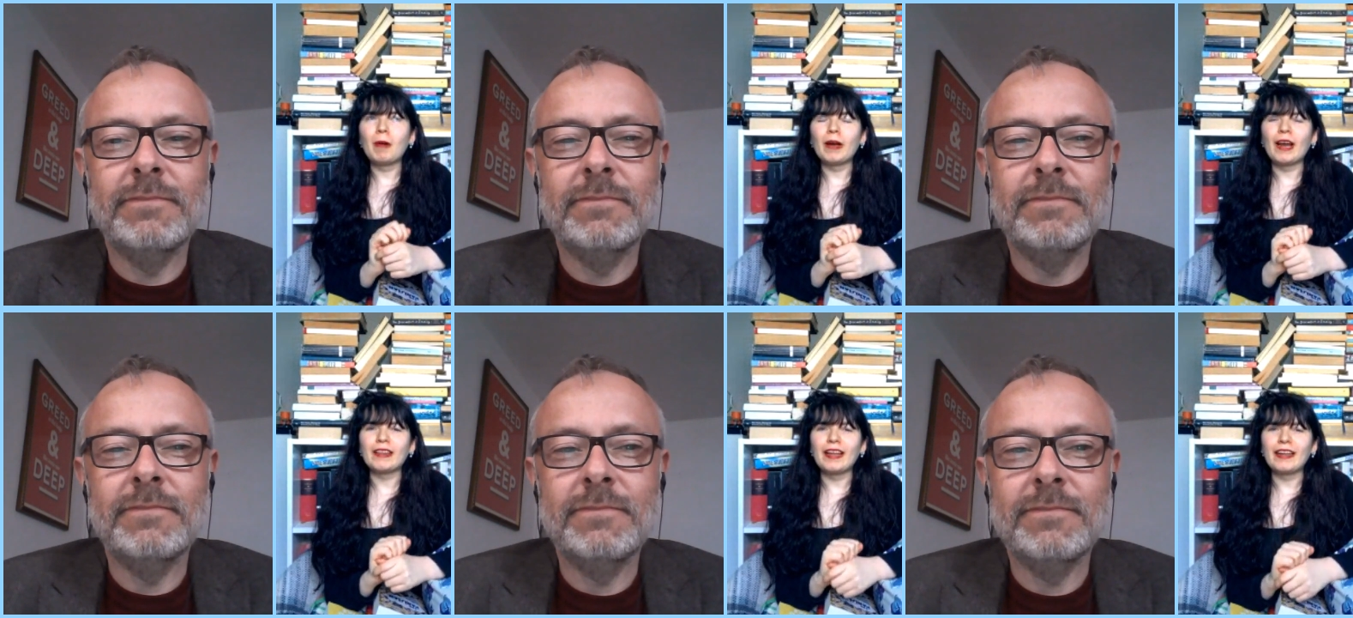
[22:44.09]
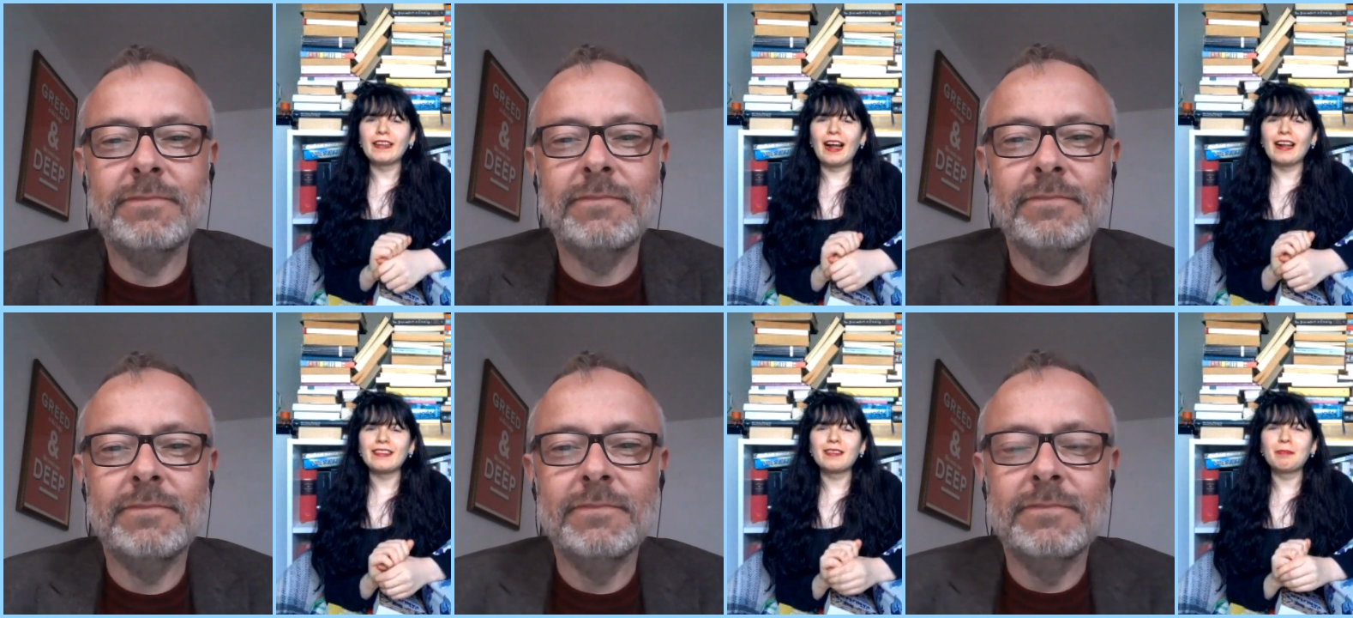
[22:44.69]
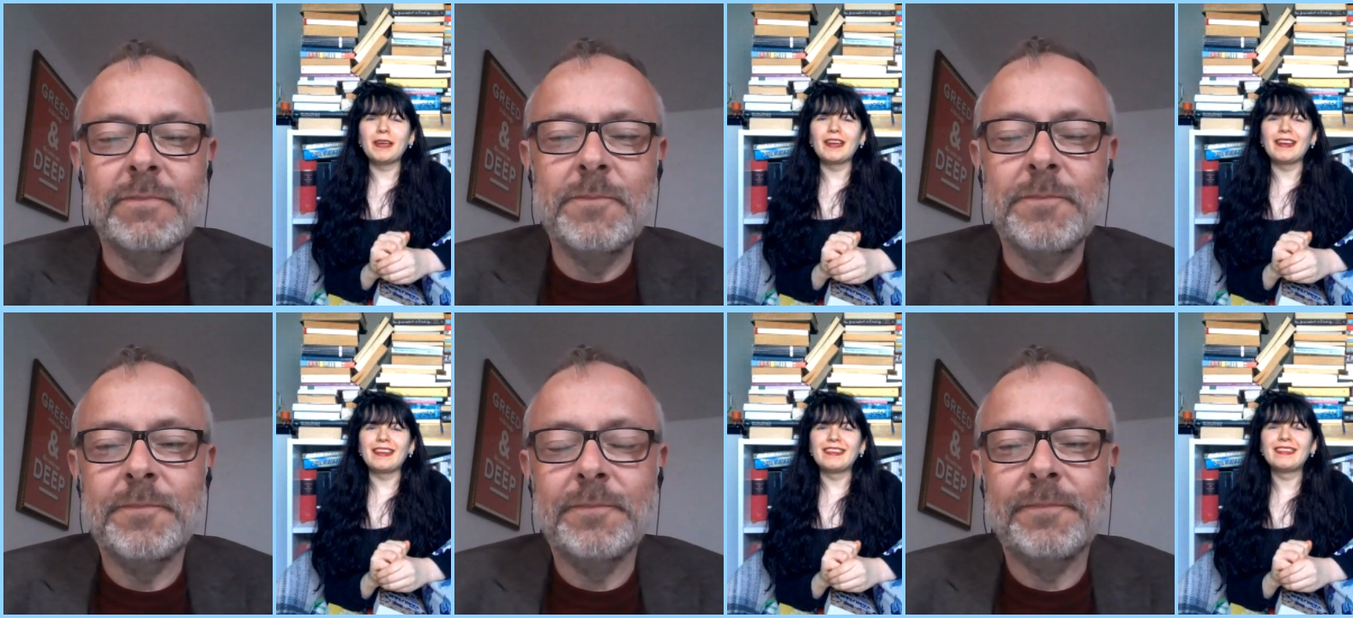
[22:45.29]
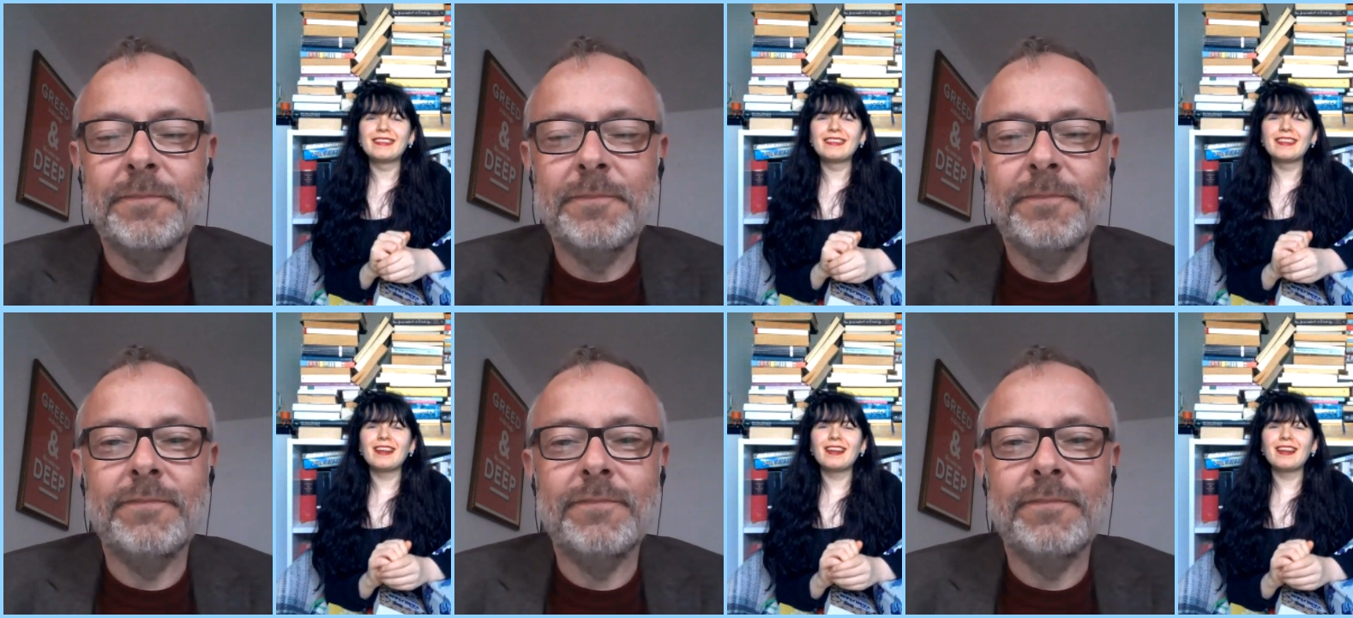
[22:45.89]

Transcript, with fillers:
Speaker 1: But I think that's because